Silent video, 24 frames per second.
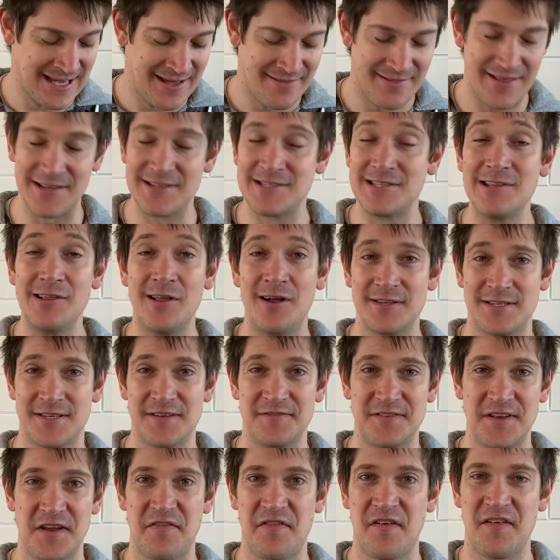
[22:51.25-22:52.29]
There's lots of
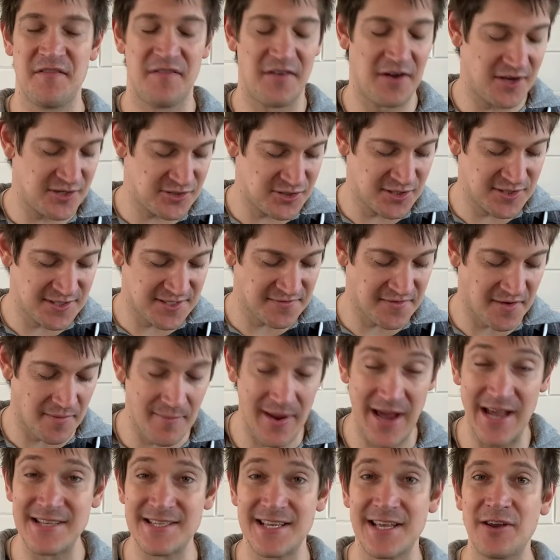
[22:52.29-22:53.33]
different versions of
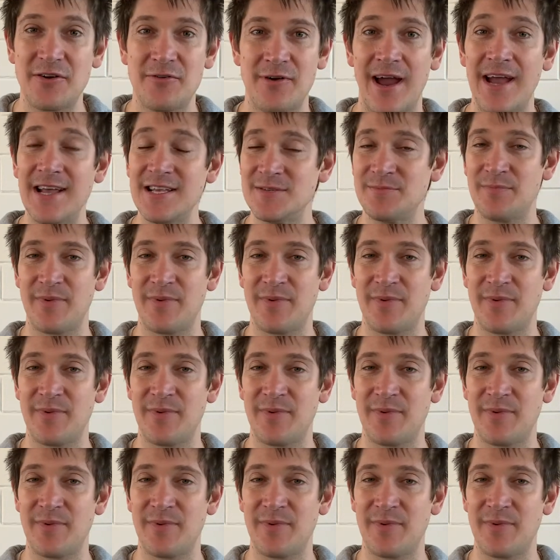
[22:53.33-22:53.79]
Amazing Grace,